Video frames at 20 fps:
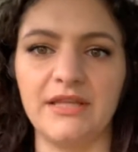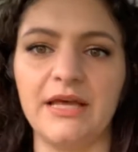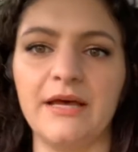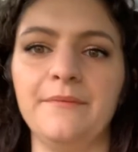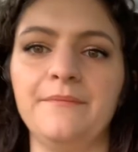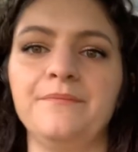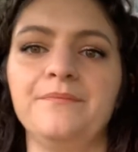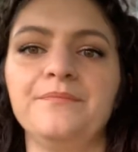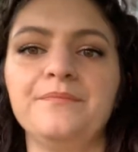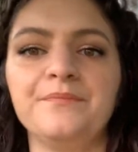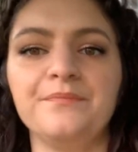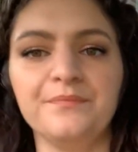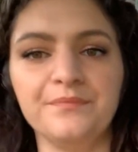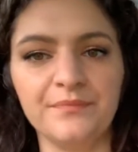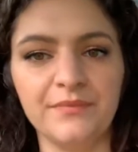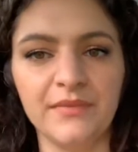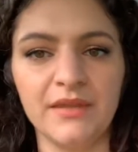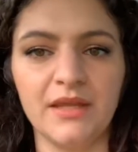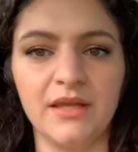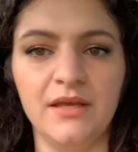that.
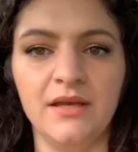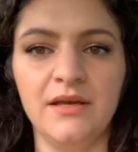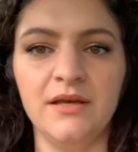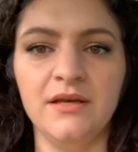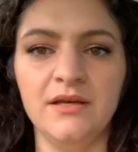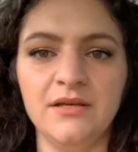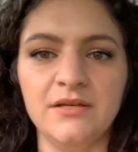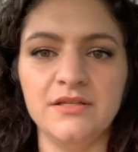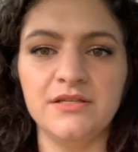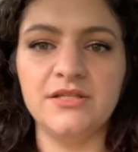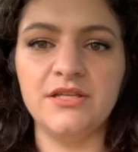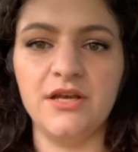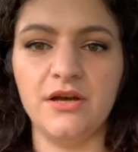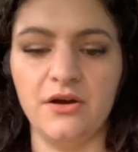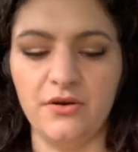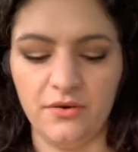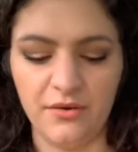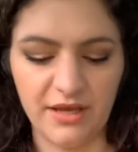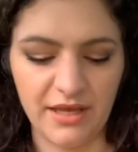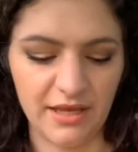
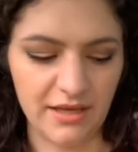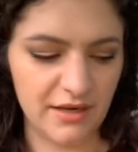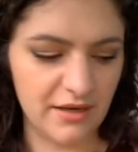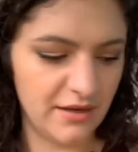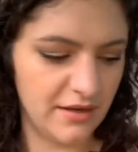So it